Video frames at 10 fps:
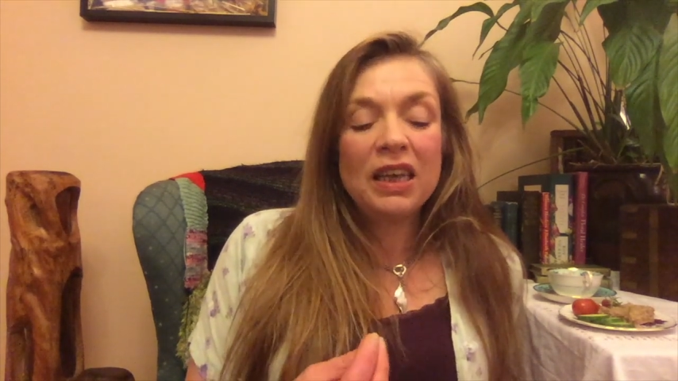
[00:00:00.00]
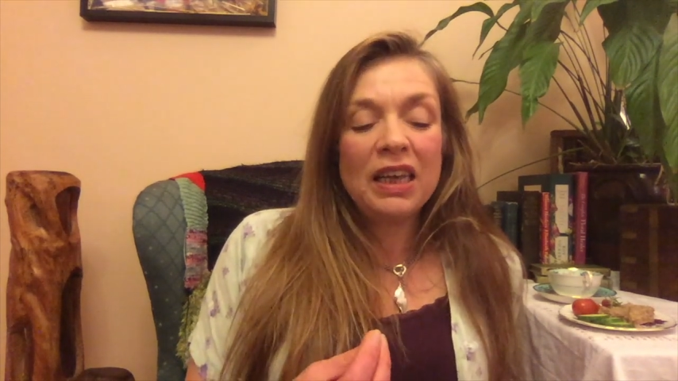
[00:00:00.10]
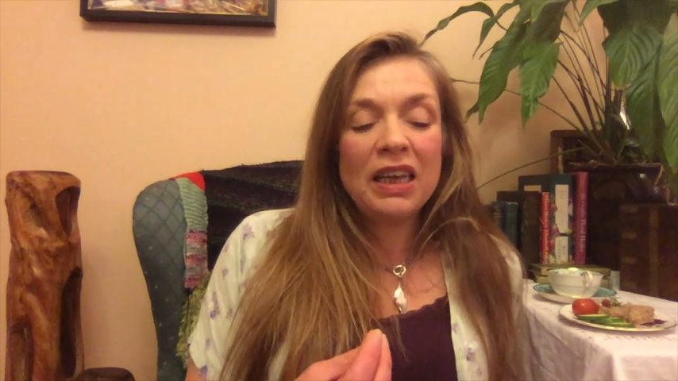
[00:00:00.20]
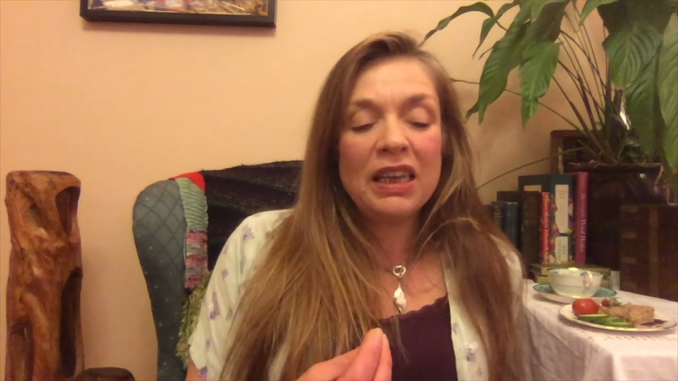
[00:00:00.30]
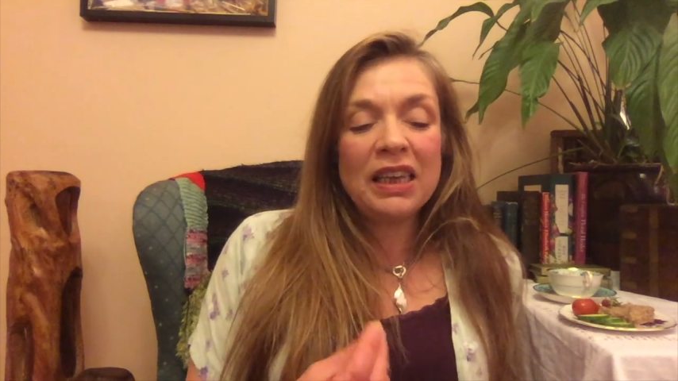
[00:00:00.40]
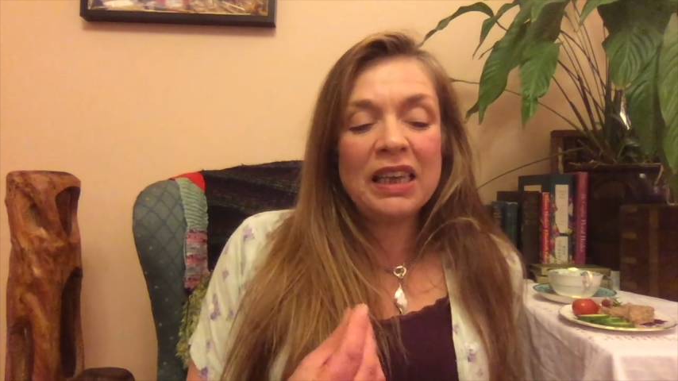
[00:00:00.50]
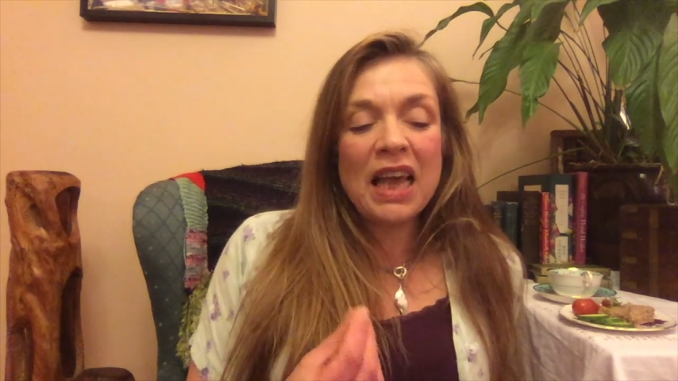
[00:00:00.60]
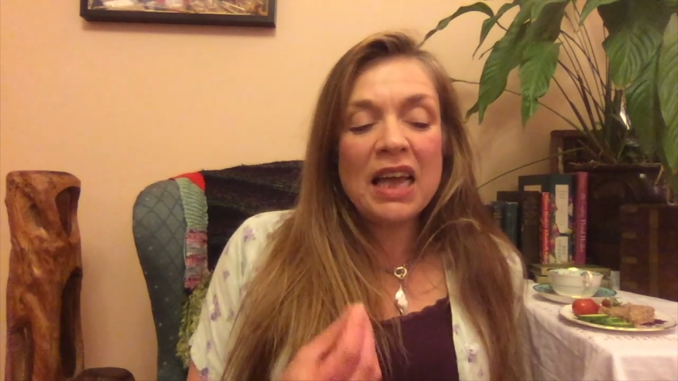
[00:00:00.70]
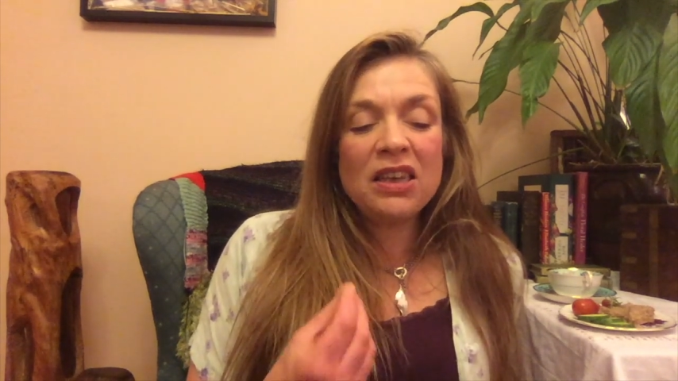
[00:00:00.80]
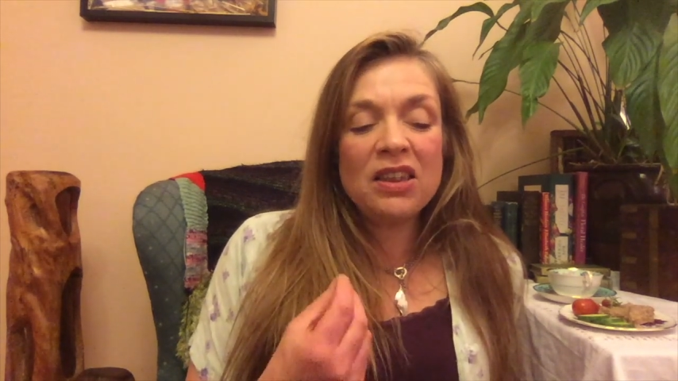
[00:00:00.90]
It's
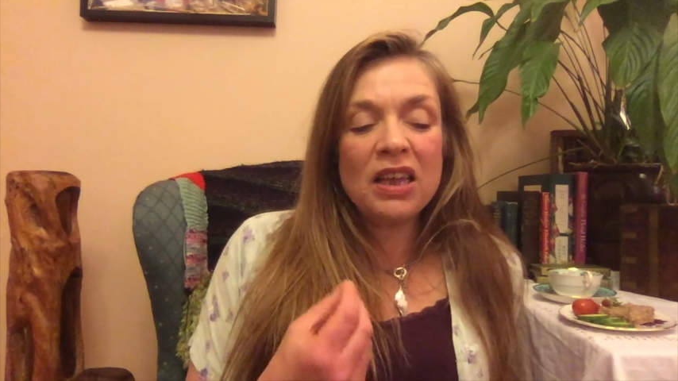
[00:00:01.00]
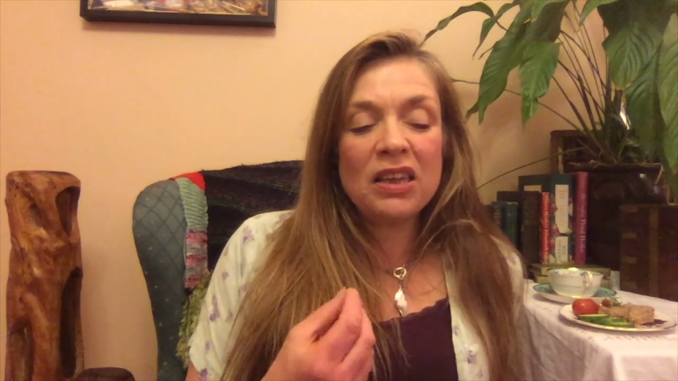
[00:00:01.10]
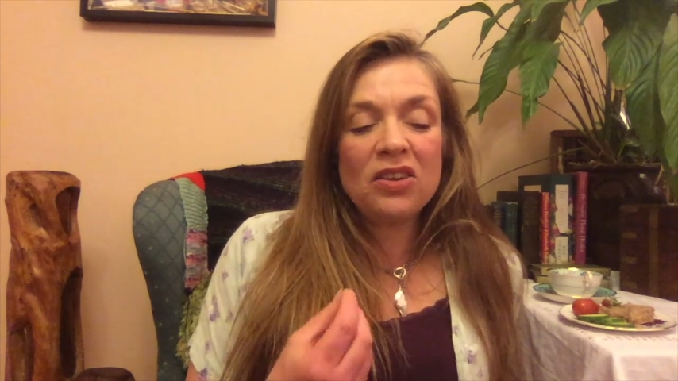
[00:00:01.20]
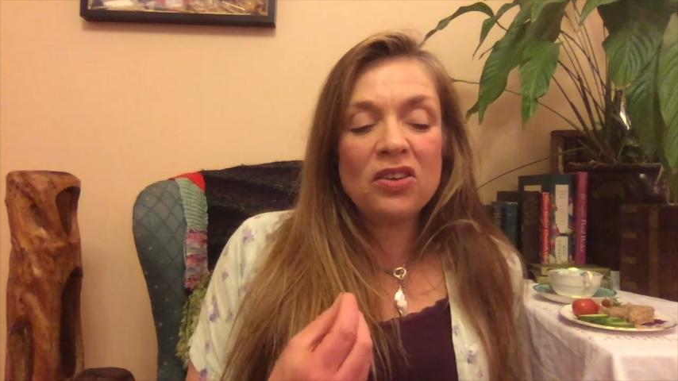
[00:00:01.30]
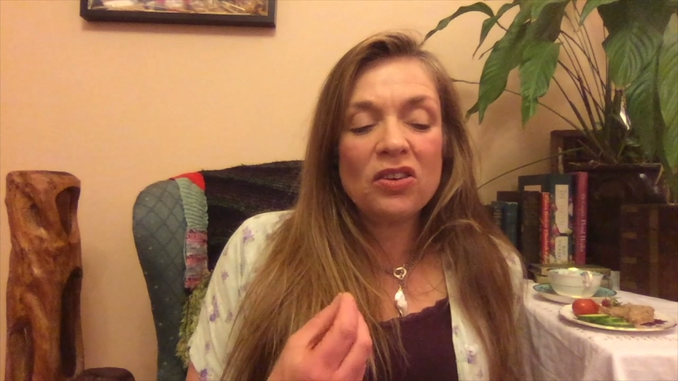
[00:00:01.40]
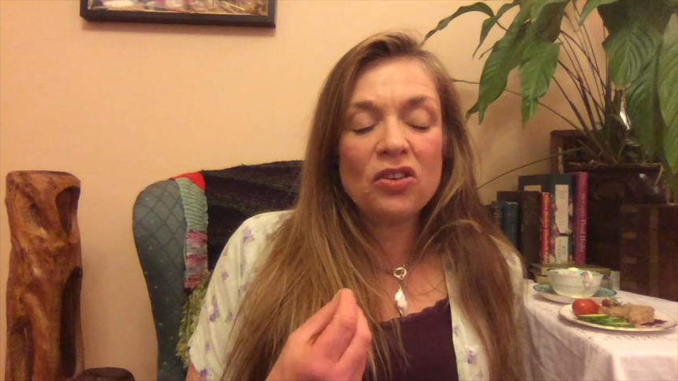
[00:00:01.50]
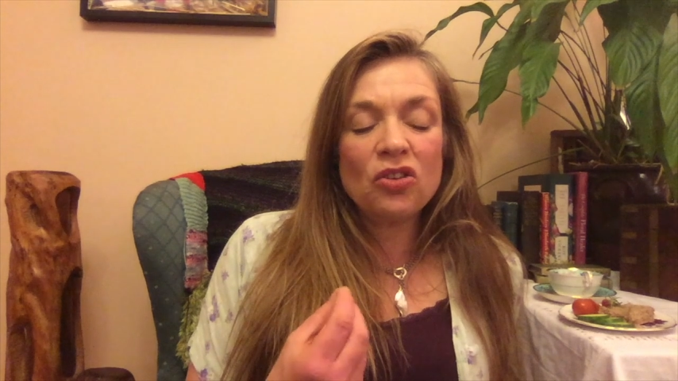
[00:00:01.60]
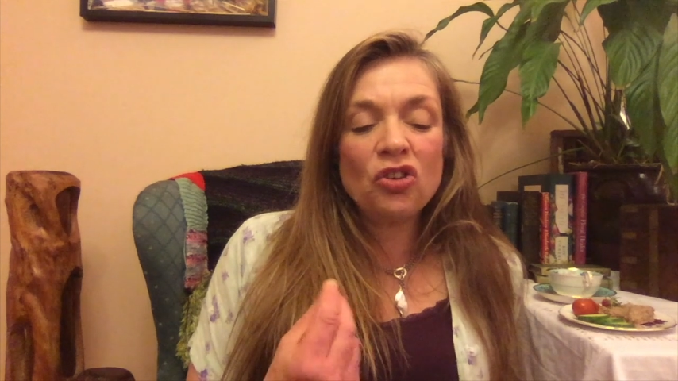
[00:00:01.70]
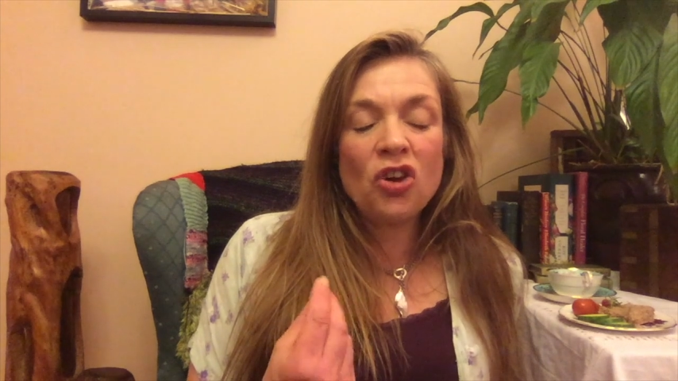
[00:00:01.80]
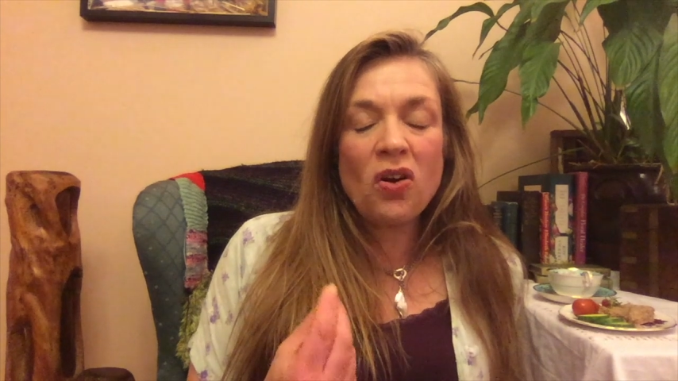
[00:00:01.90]
said that
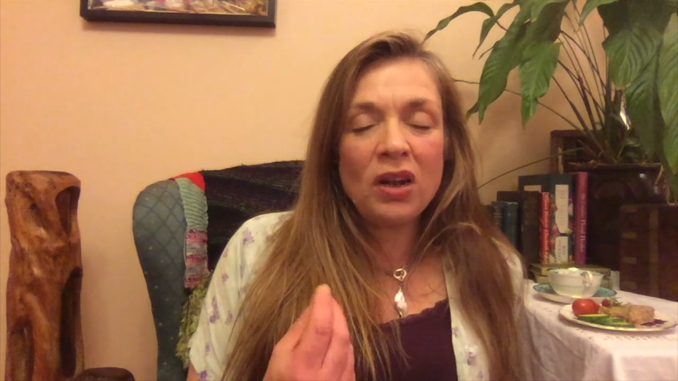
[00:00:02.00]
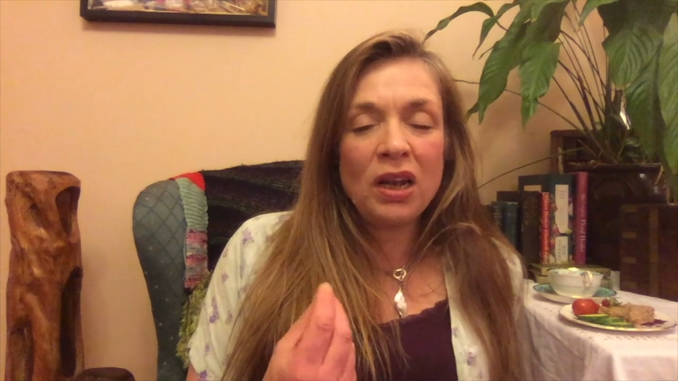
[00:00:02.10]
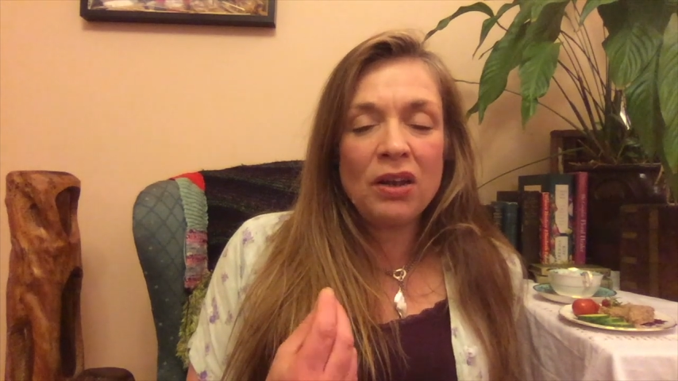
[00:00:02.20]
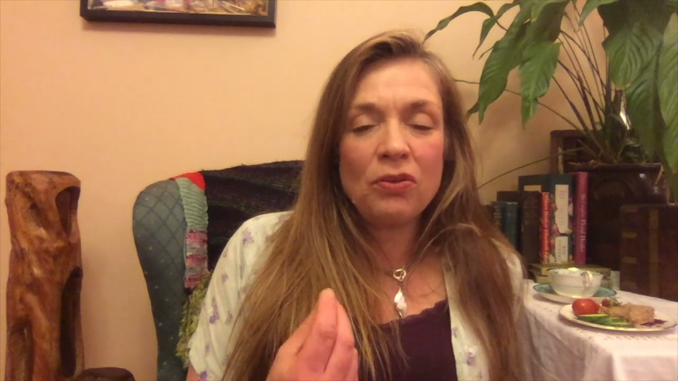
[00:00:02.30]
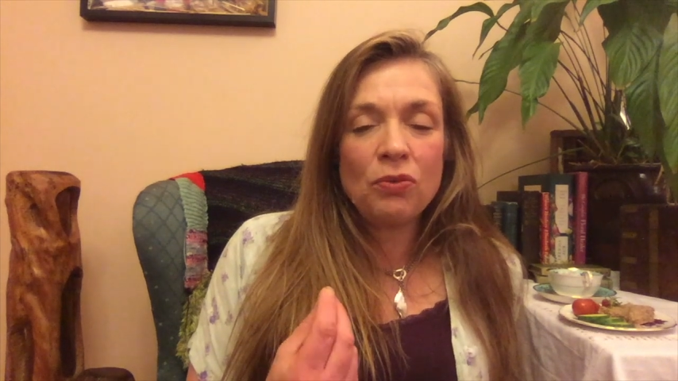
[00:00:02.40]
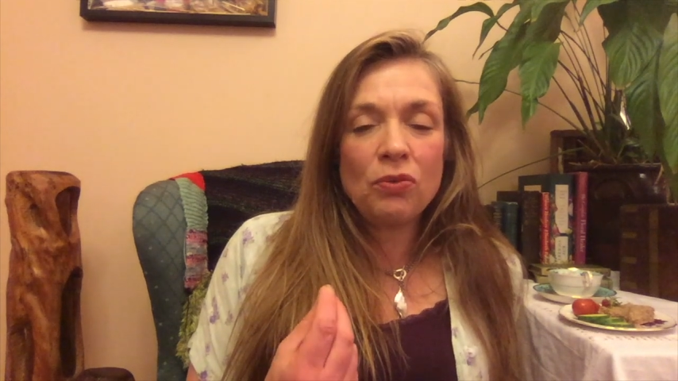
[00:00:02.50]
chocolate